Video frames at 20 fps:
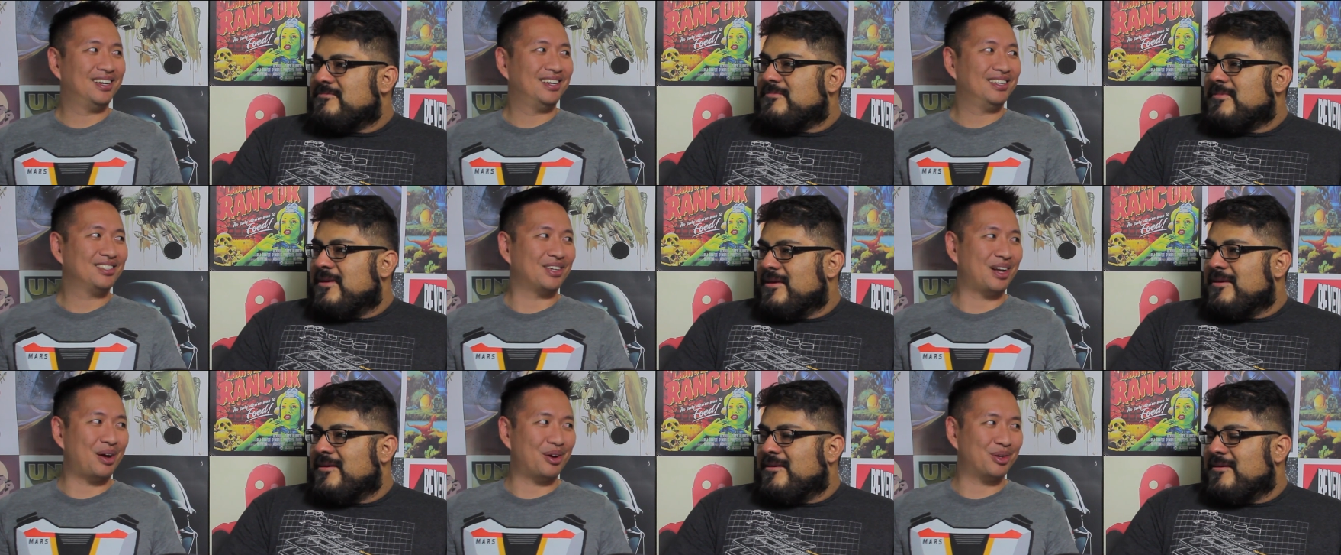
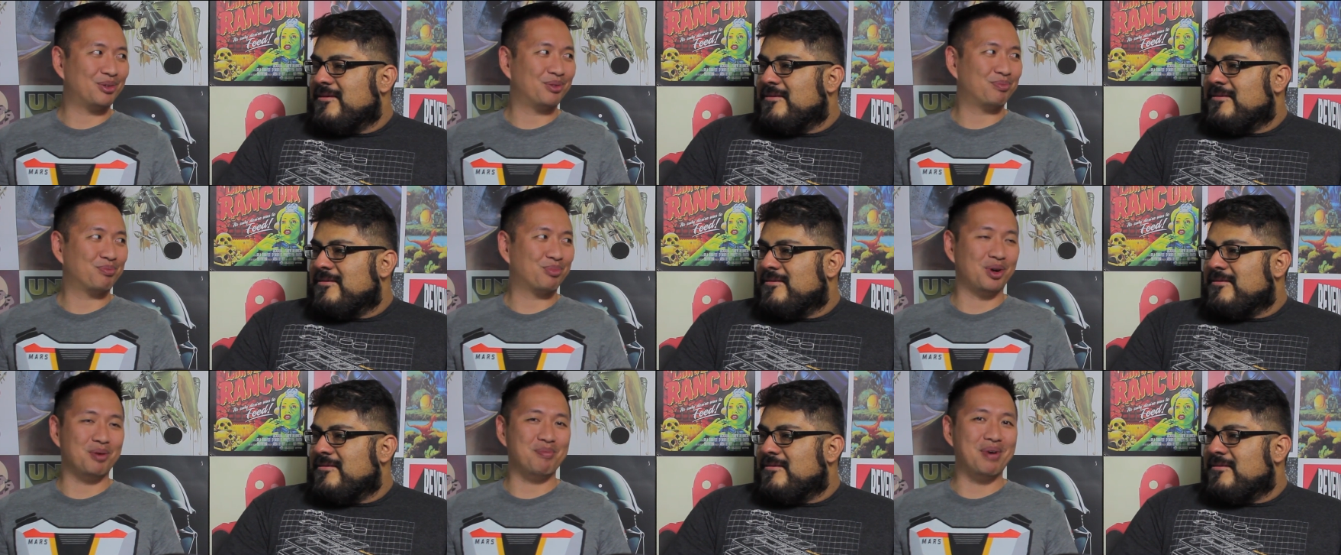Speaker 1: So that was
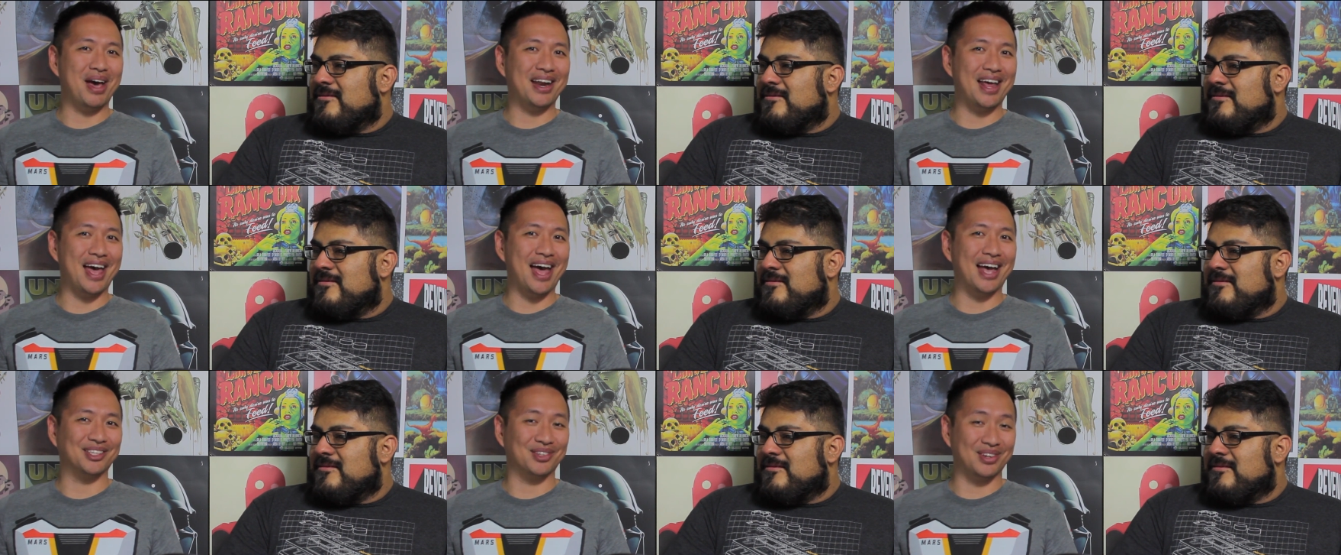pretty
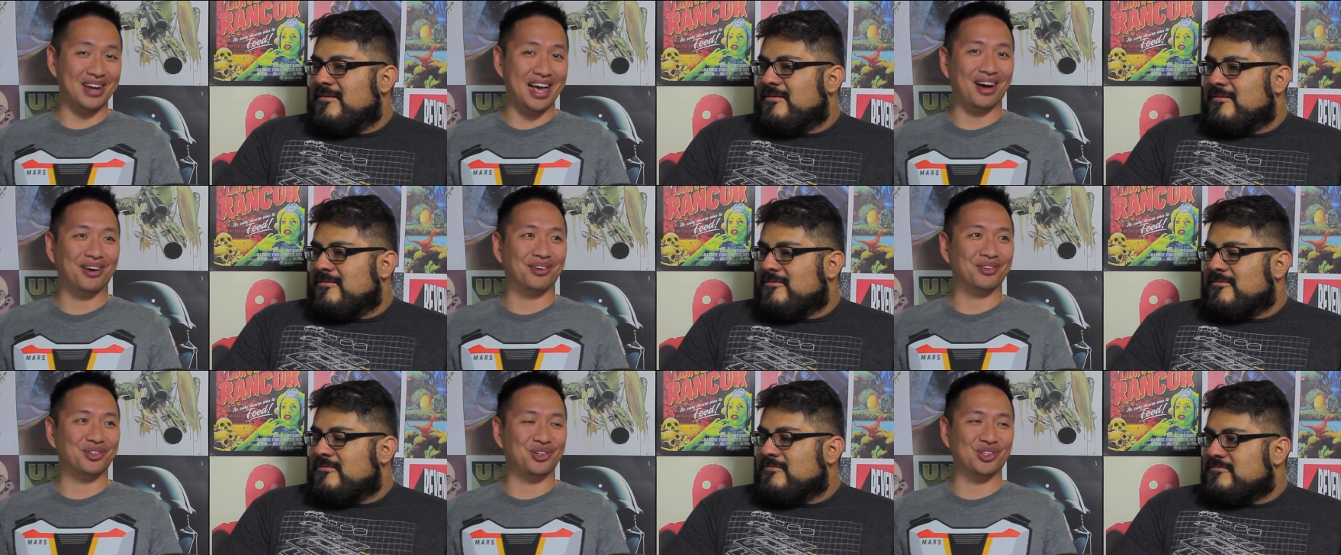badass. And
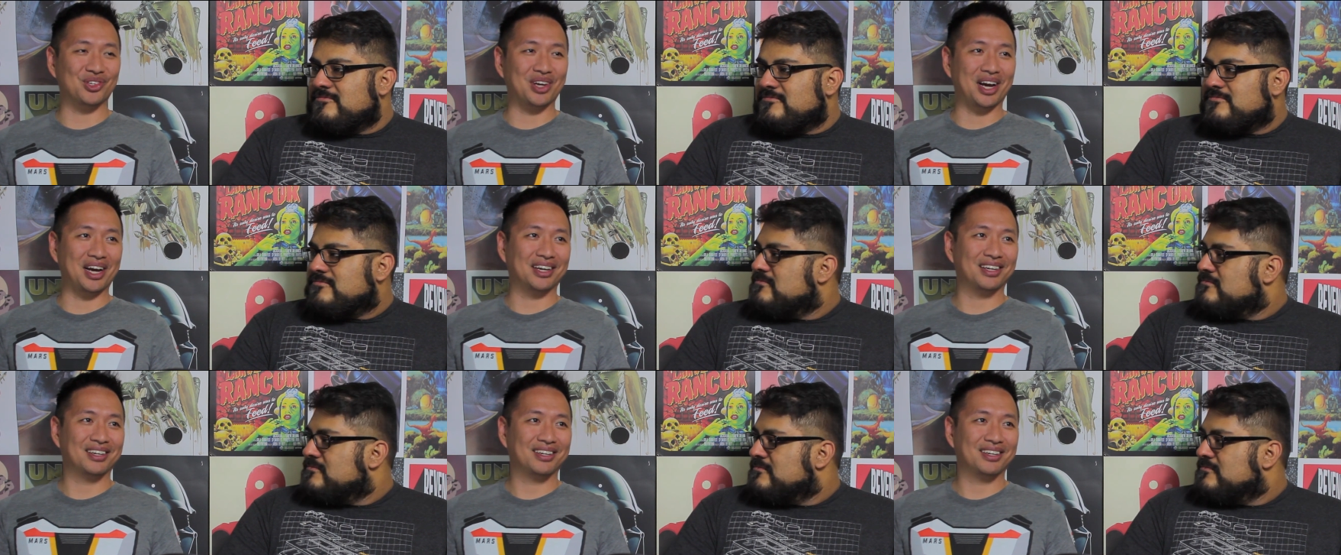now she's like,